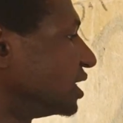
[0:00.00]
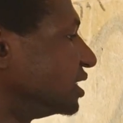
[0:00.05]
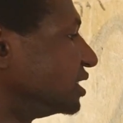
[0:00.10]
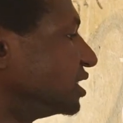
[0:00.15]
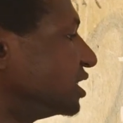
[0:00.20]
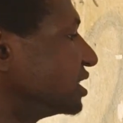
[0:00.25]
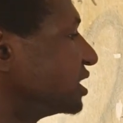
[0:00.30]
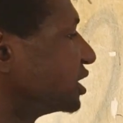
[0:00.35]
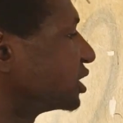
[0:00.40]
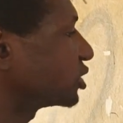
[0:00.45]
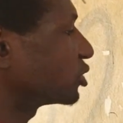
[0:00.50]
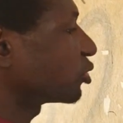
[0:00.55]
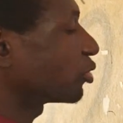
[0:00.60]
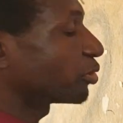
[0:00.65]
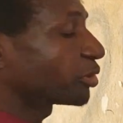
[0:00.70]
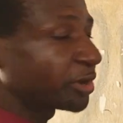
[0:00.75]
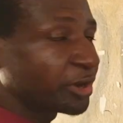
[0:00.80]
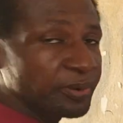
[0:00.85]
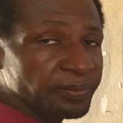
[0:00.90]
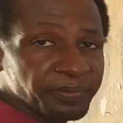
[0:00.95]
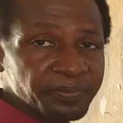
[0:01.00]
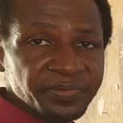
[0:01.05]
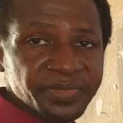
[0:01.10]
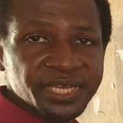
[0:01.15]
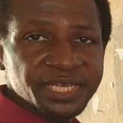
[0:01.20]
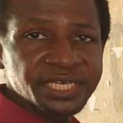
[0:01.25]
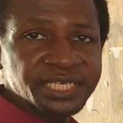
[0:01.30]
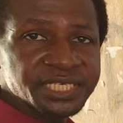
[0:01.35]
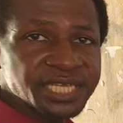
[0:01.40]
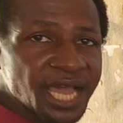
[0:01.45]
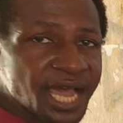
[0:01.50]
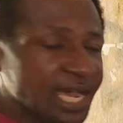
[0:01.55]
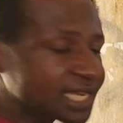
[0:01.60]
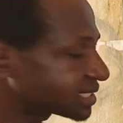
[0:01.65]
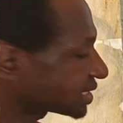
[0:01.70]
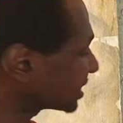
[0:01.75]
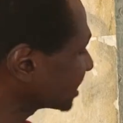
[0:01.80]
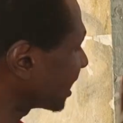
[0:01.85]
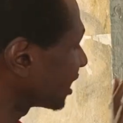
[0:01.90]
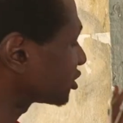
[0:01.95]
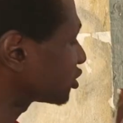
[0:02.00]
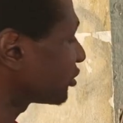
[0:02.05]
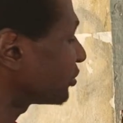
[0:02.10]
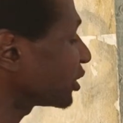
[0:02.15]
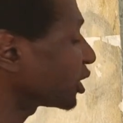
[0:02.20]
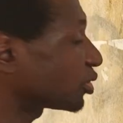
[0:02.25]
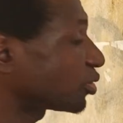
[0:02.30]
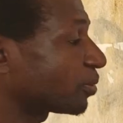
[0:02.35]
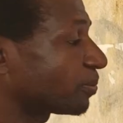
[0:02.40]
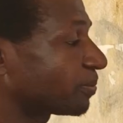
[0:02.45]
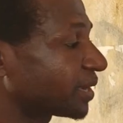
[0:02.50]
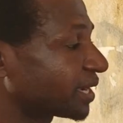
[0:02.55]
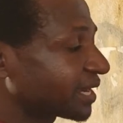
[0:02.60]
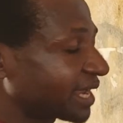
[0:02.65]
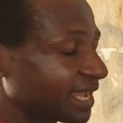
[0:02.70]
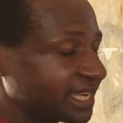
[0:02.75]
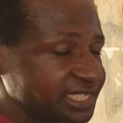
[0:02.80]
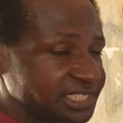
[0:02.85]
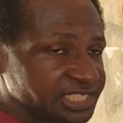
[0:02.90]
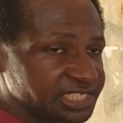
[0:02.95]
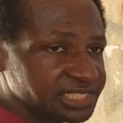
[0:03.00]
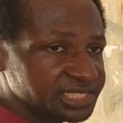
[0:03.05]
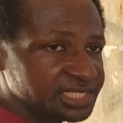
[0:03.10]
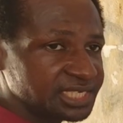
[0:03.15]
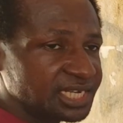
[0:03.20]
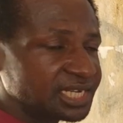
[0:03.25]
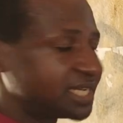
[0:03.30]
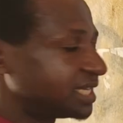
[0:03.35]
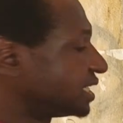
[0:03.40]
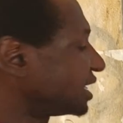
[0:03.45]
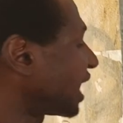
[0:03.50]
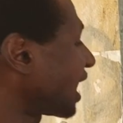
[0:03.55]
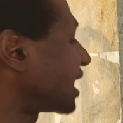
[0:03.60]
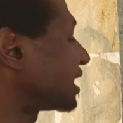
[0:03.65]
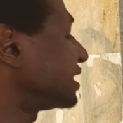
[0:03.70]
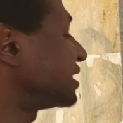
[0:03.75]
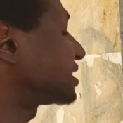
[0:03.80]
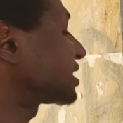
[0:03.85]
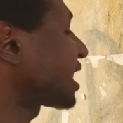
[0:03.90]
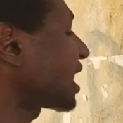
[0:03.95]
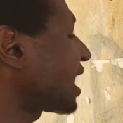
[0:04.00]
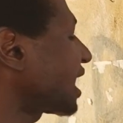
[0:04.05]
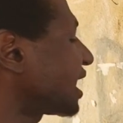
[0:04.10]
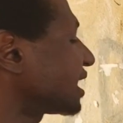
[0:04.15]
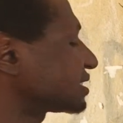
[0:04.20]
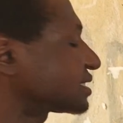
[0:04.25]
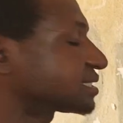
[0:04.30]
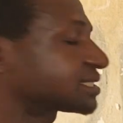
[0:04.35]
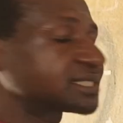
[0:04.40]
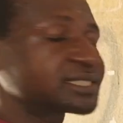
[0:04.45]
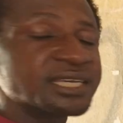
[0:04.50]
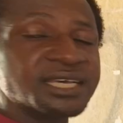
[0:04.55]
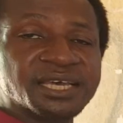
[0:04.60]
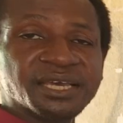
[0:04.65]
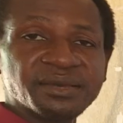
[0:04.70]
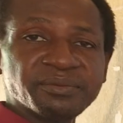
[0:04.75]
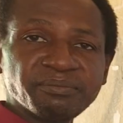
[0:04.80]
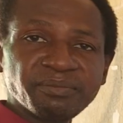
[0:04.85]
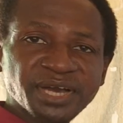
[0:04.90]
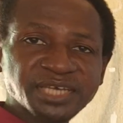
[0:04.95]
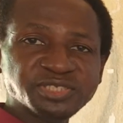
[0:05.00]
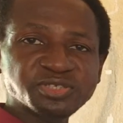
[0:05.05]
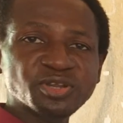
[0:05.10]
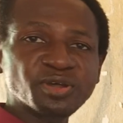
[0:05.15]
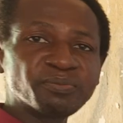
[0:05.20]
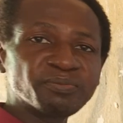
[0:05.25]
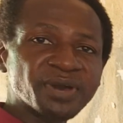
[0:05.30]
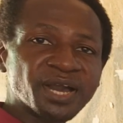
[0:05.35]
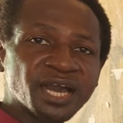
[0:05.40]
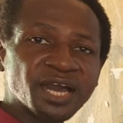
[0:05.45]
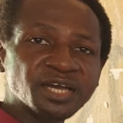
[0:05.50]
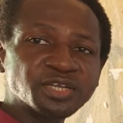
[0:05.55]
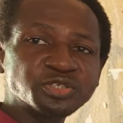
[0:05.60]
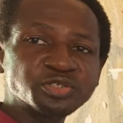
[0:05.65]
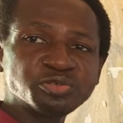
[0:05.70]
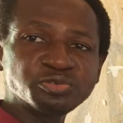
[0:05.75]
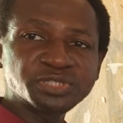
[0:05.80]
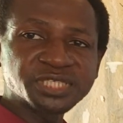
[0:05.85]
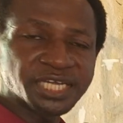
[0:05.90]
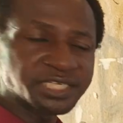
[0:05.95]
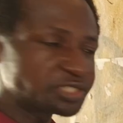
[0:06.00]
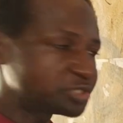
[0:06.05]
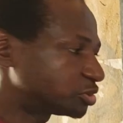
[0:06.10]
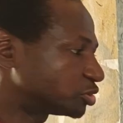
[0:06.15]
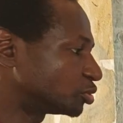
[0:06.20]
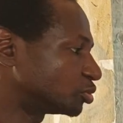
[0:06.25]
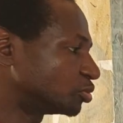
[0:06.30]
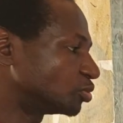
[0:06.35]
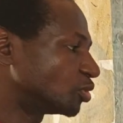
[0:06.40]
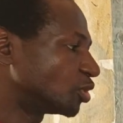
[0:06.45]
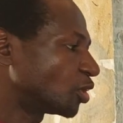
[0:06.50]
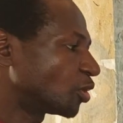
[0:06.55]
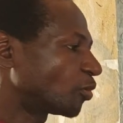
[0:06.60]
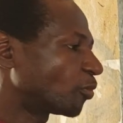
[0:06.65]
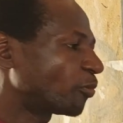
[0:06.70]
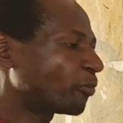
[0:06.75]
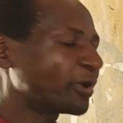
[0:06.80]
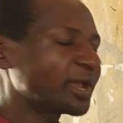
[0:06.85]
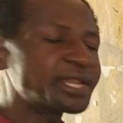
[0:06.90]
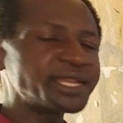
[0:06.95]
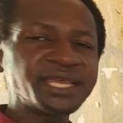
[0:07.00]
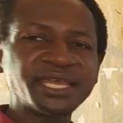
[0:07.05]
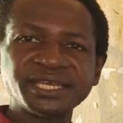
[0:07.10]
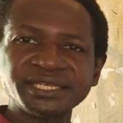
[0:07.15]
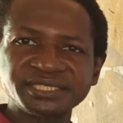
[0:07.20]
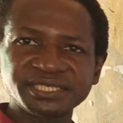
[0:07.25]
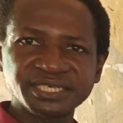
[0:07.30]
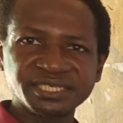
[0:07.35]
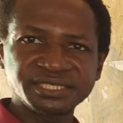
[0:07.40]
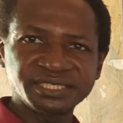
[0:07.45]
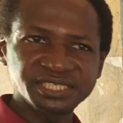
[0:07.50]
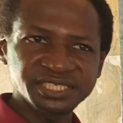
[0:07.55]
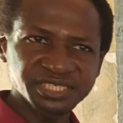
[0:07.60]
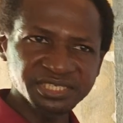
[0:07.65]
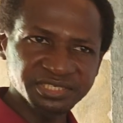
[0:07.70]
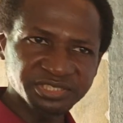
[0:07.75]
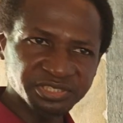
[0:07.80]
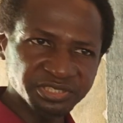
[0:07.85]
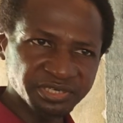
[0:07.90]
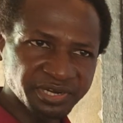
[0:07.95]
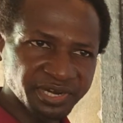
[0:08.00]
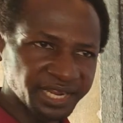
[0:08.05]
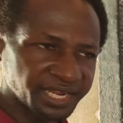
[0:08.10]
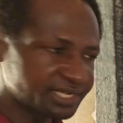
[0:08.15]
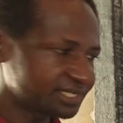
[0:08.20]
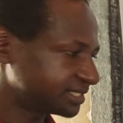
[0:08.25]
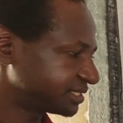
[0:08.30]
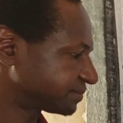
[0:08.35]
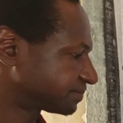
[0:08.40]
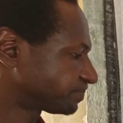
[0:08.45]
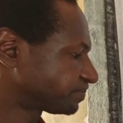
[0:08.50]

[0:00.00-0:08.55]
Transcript: this is thorium. It has atomic number 90 and it has mass number 232. When it disintegrates,